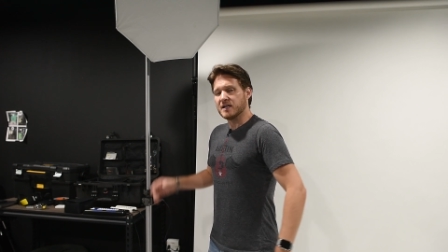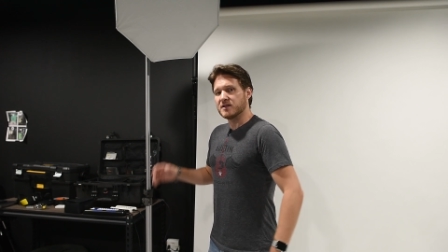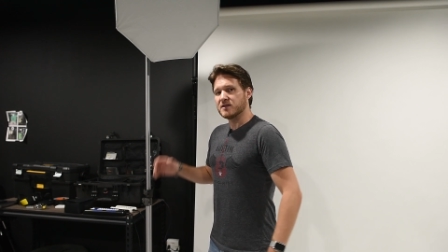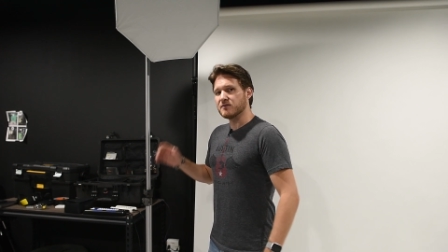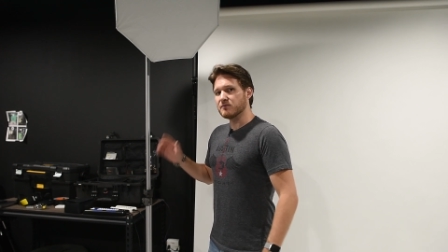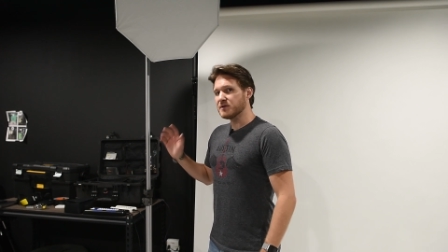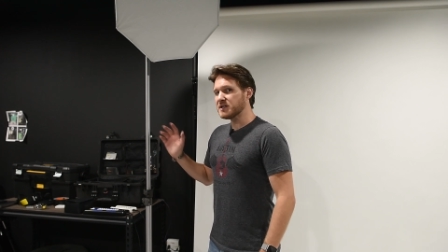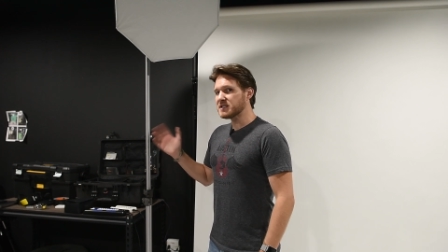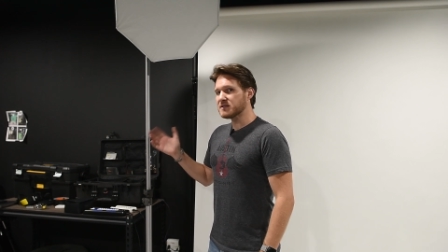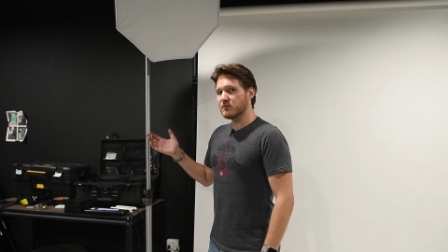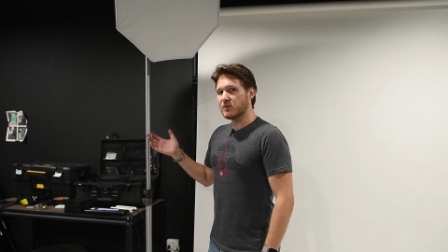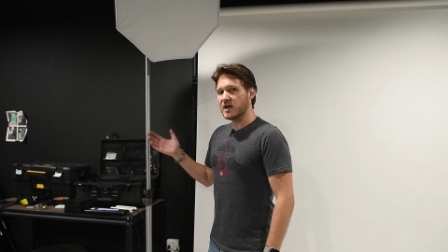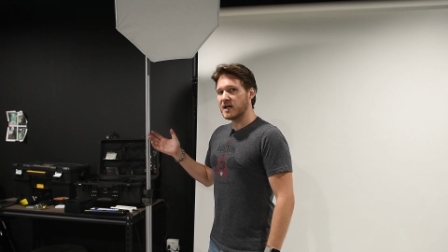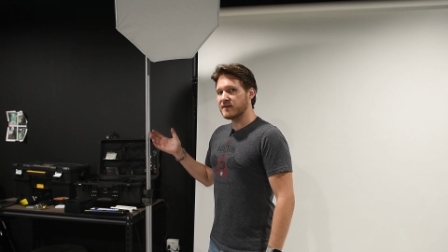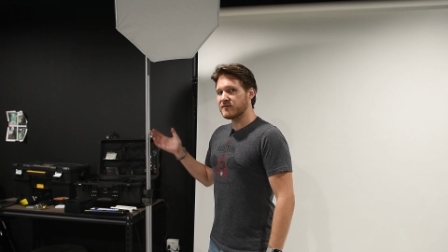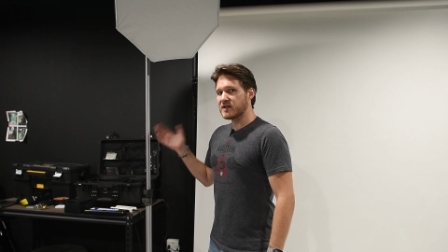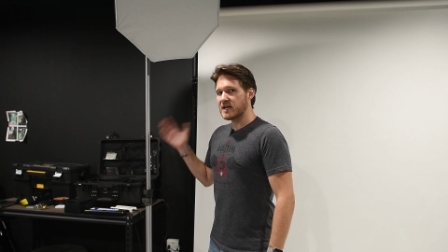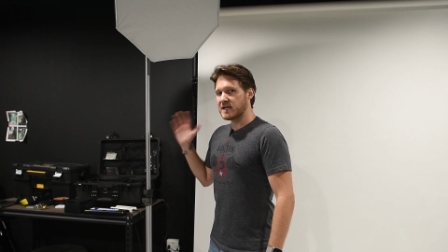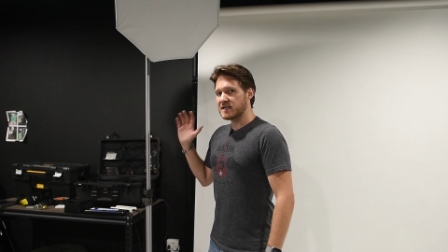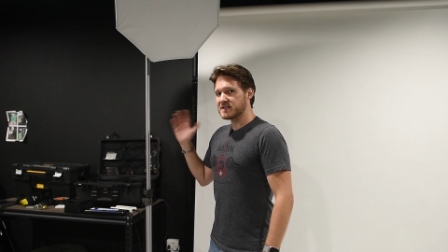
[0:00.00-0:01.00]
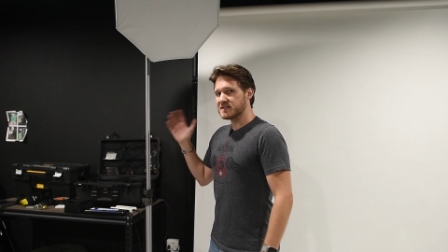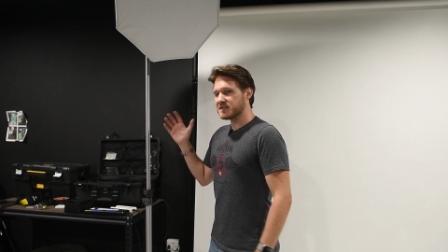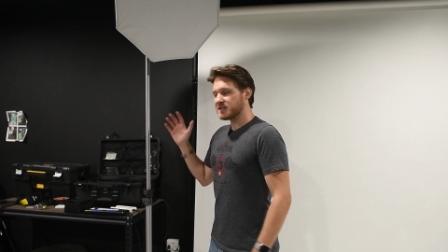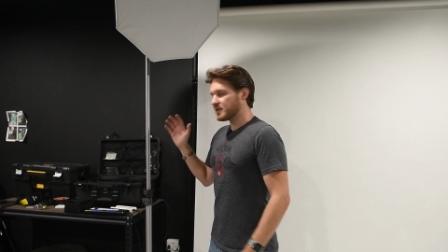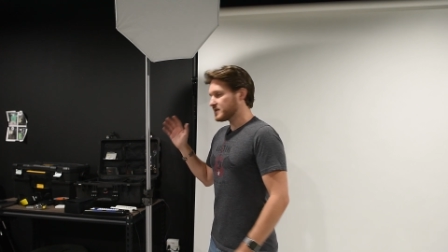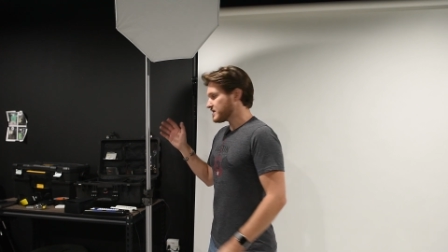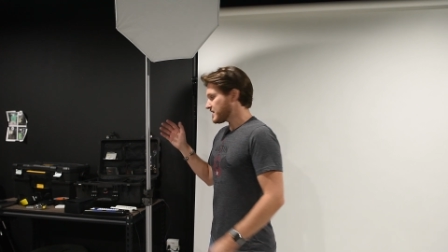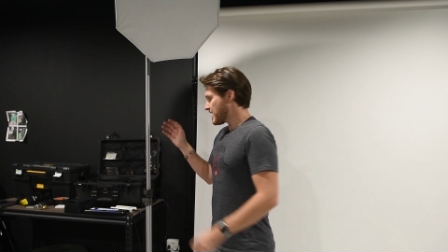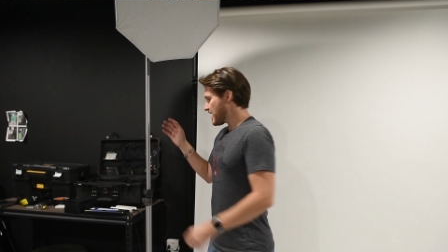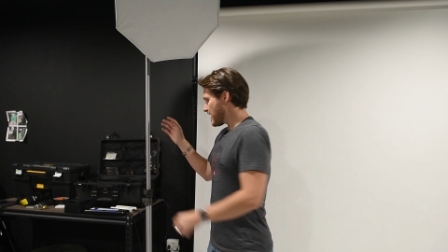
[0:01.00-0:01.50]
The reason why I've got it
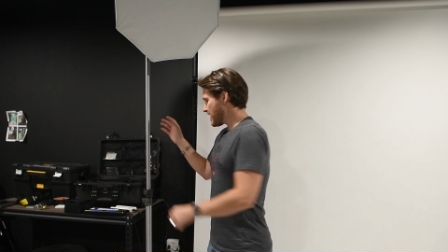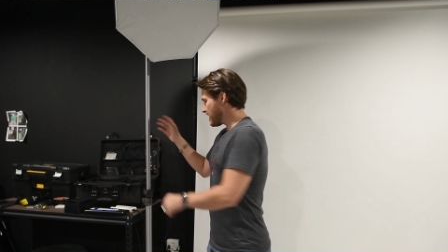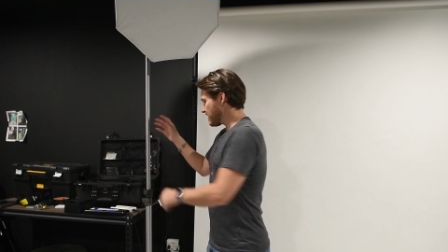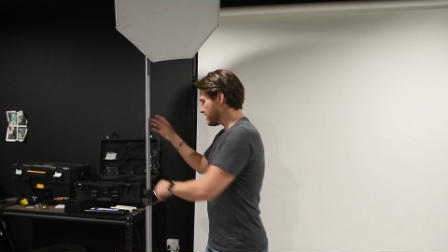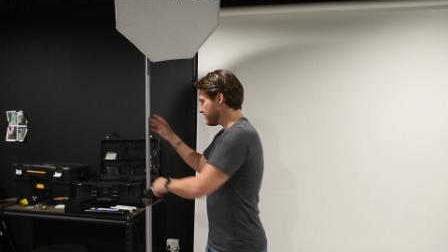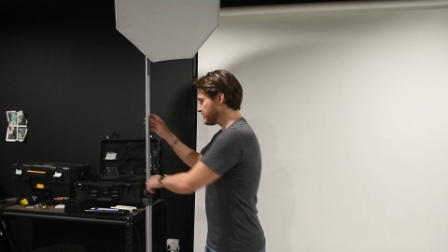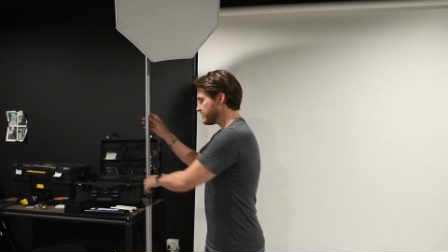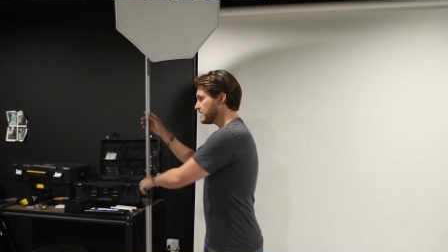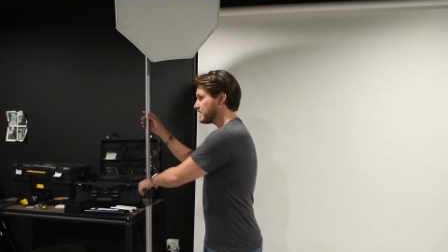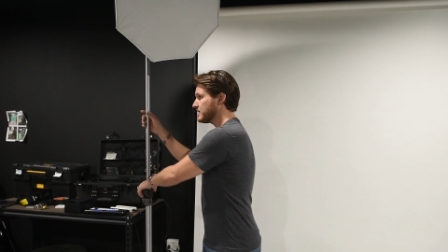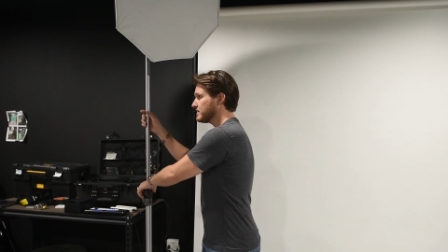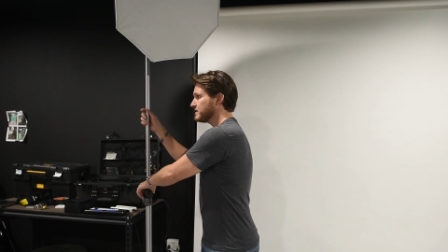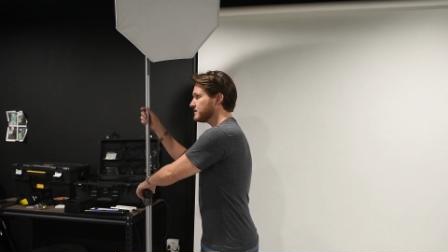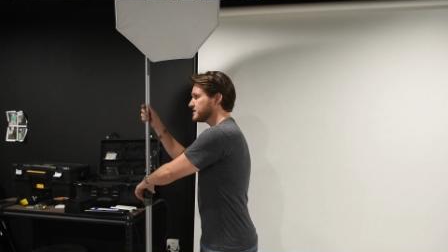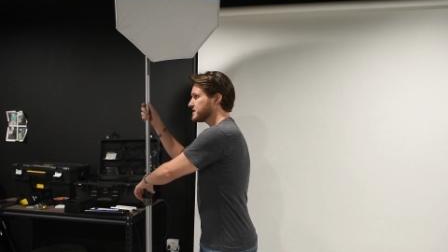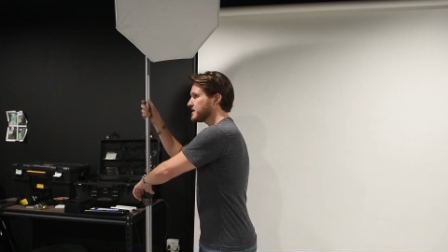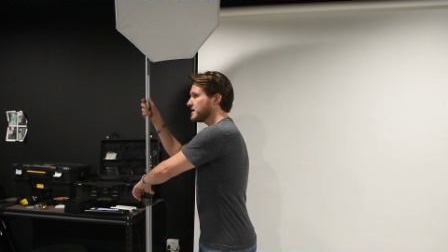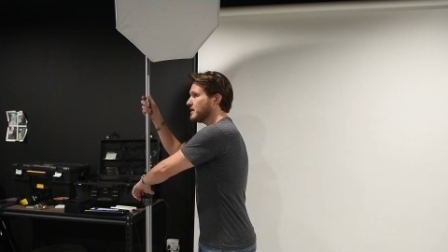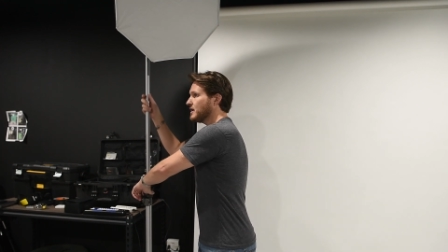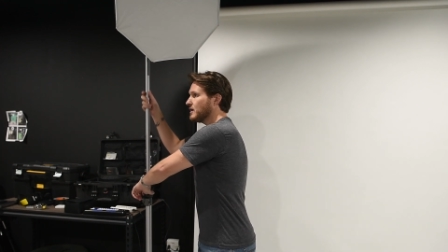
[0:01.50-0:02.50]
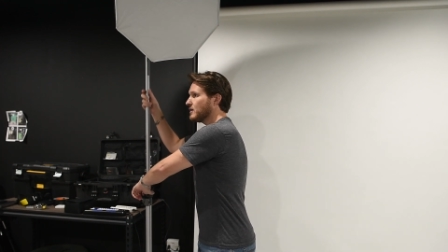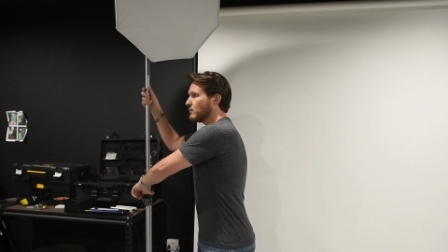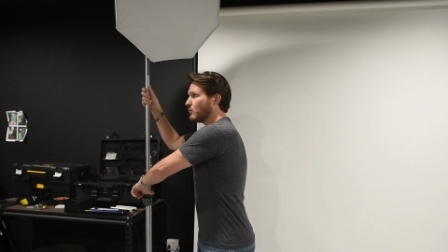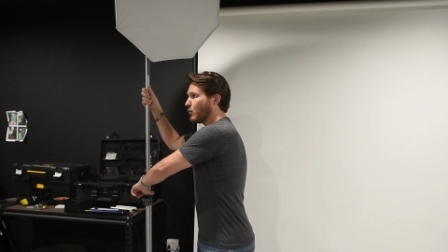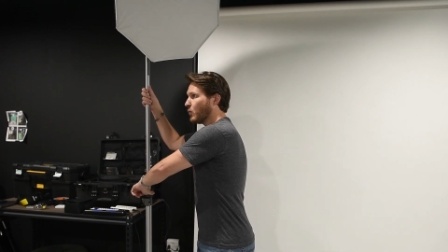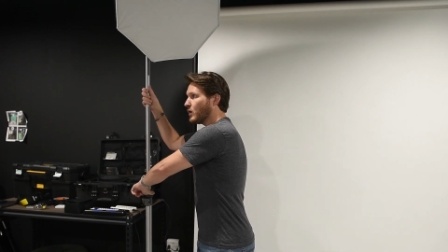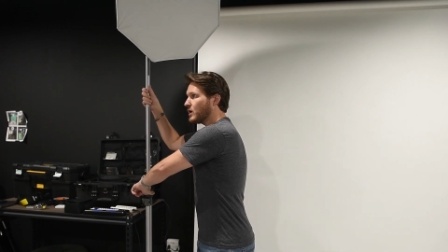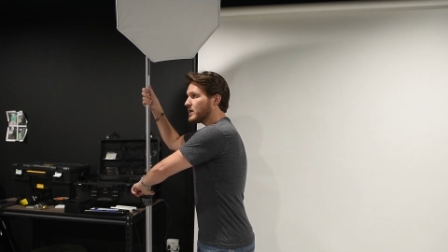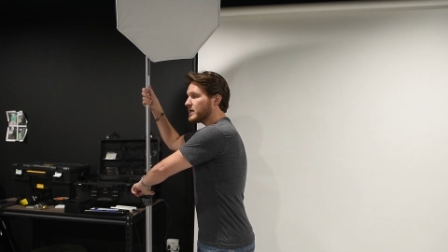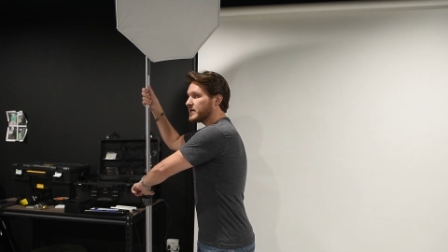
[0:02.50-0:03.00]
set to half is,
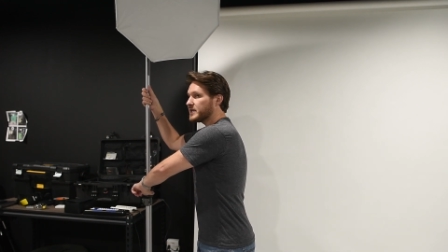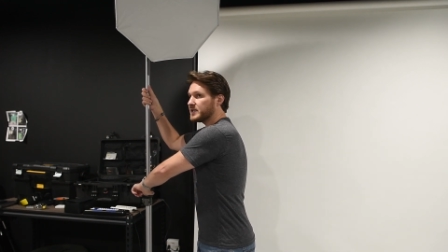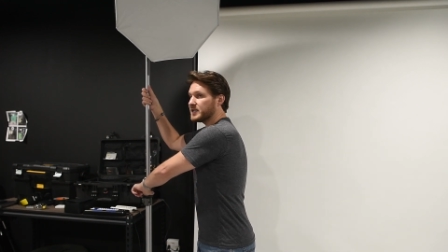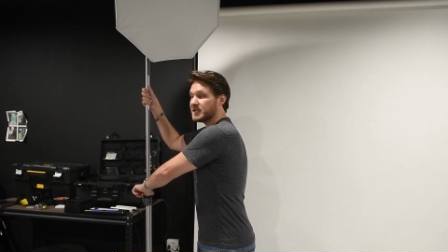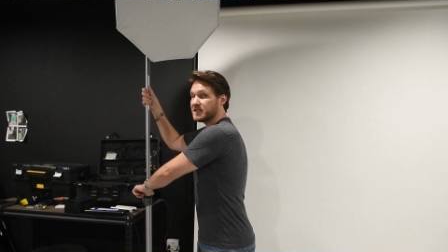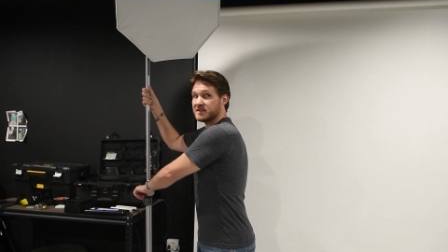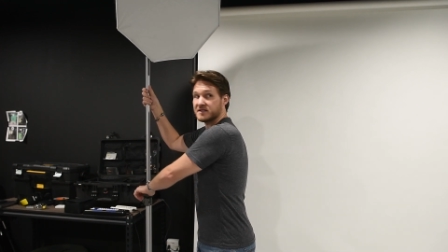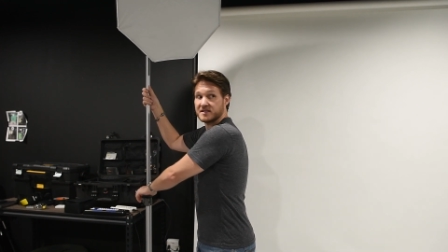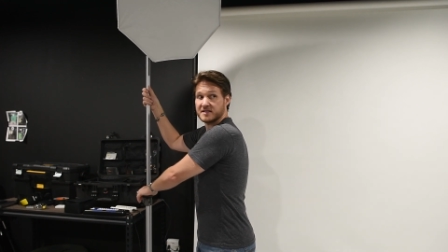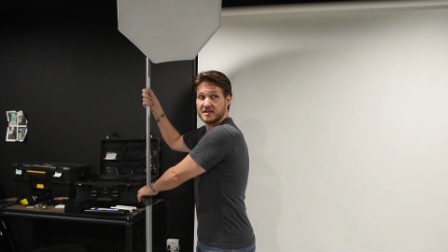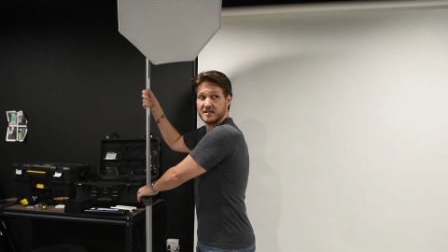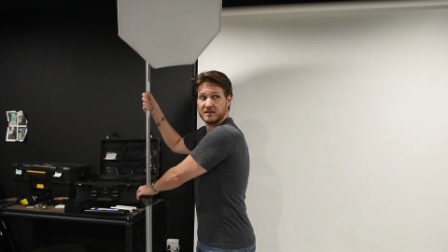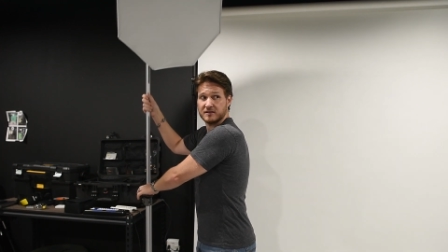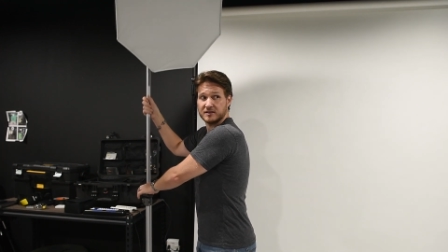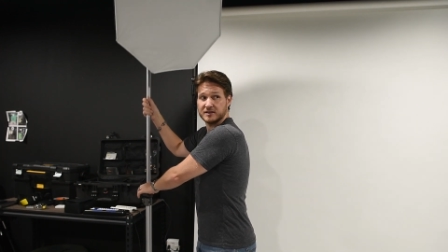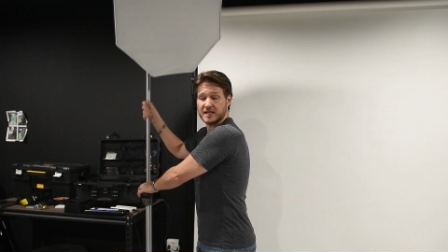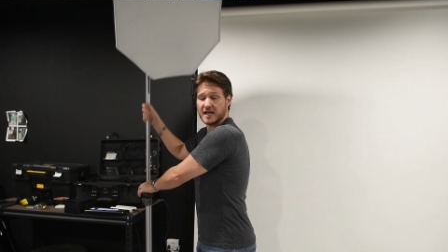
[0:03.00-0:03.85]
one, it's still